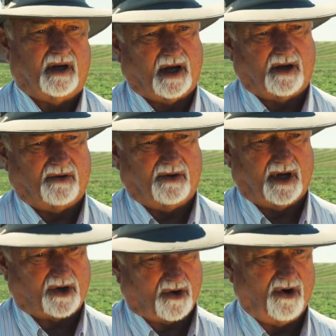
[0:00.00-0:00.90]
Now,
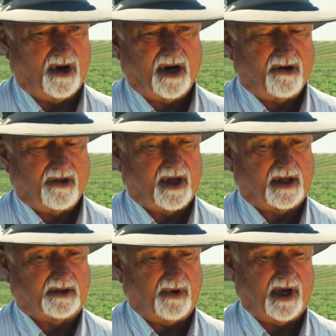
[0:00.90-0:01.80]
a corollary to
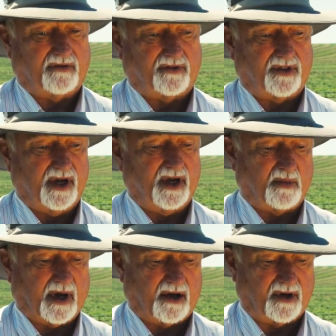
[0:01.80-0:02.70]
that that we have to think
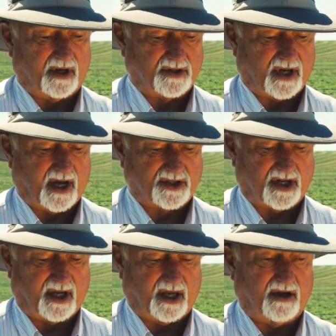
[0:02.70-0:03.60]
about is
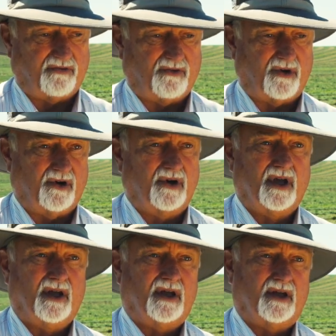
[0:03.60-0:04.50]
actually if we're
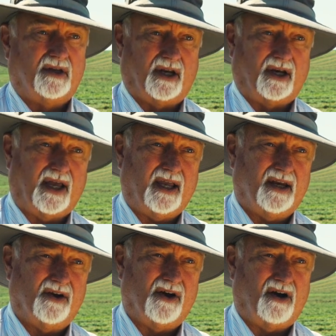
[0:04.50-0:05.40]
delayed
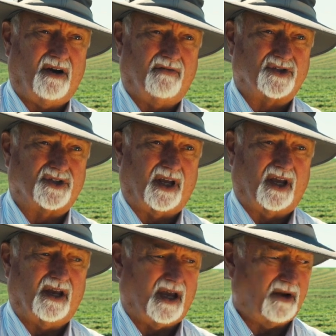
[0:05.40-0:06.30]
in
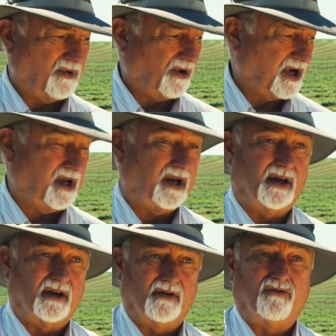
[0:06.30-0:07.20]
harvesting and we're
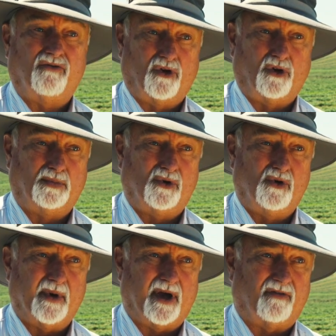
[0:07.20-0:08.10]
cutting full
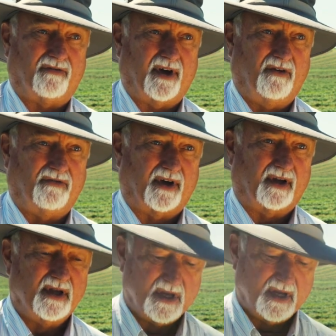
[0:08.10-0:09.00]
bloom alfalfa,